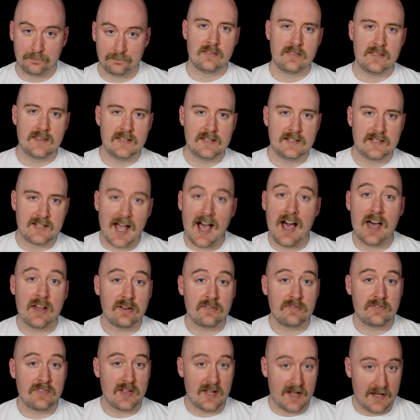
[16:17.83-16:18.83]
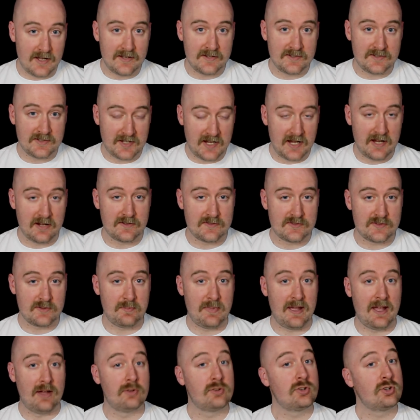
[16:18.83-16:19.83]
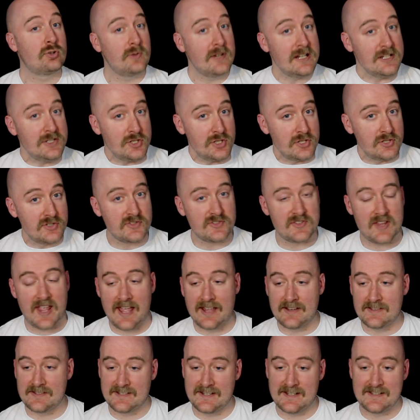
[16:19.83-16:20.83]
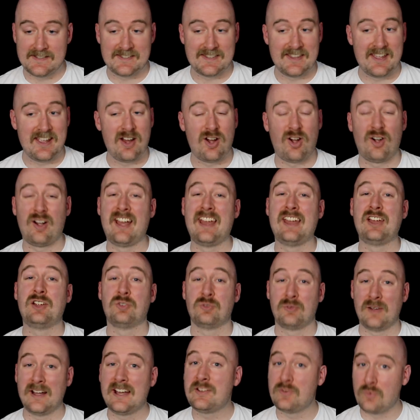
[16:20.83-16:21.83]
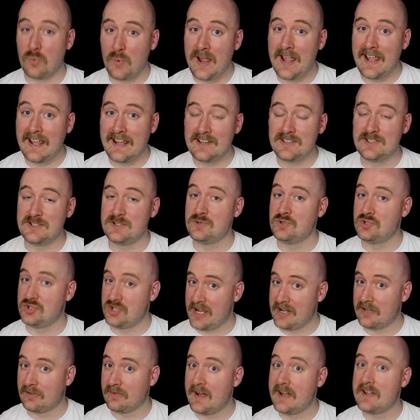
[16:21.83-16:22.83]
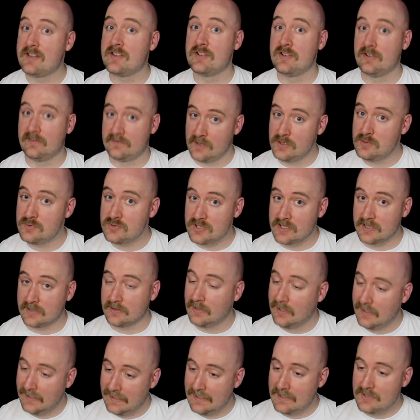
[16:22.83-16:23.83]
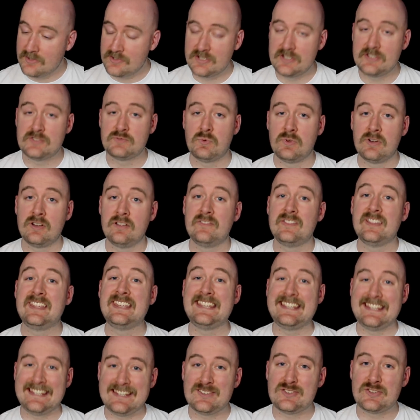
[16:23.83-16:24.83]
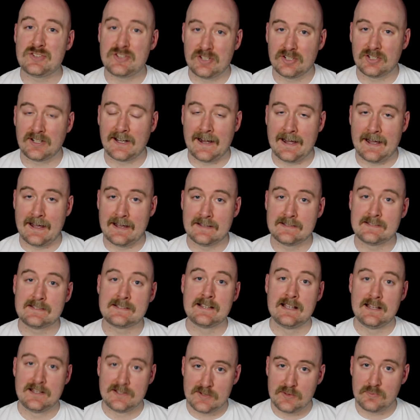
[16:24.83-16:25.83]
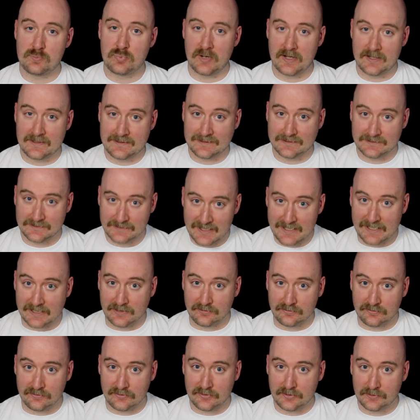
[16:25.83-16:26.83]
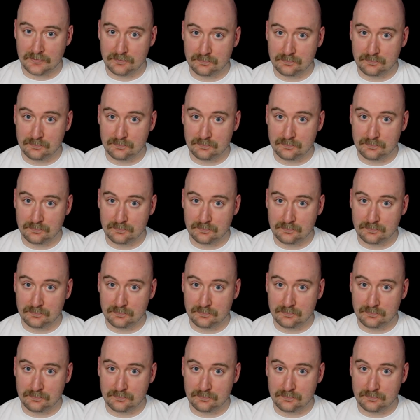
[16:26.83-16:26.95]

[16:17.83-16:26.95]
The god of the hunt cares about creatures, and since they are a great way to generate devotion, she's one of the easier gods to bring to life.